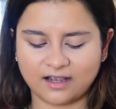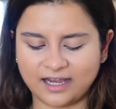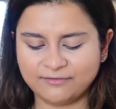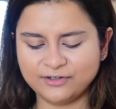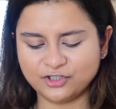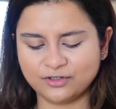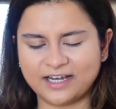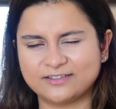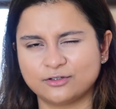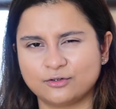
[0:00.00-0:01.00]
I wish you
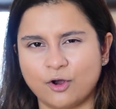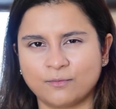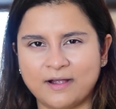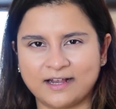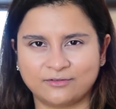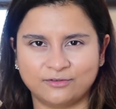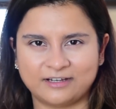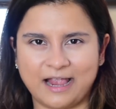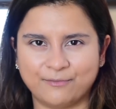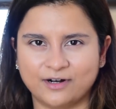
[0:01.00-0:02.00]
guys could talk back to the
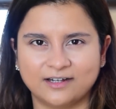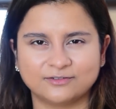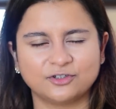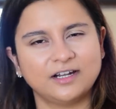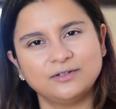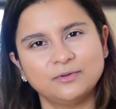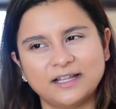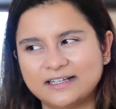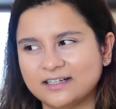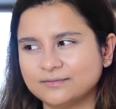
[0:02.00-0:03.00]
camera. Should I do
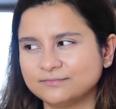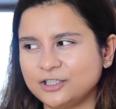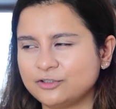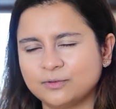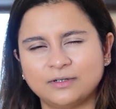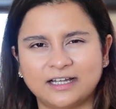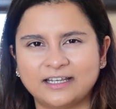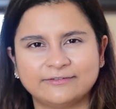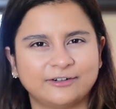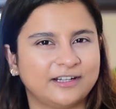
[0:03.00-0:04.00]
like a YouTube
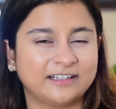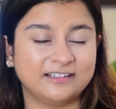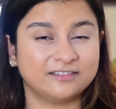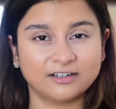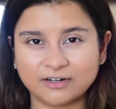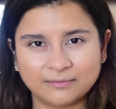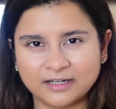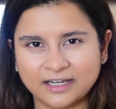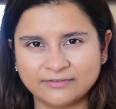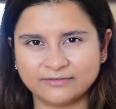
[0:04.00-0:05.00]
live or like an Instagram
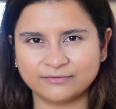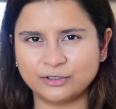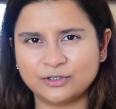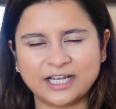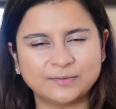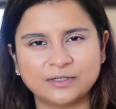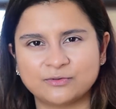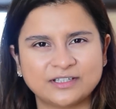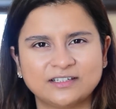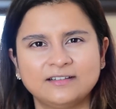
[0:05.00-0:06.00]
live? Will you guys be
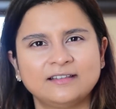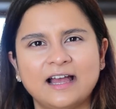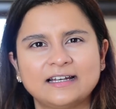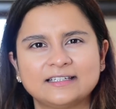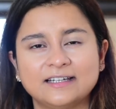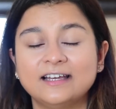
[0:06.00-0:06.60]
interested in that?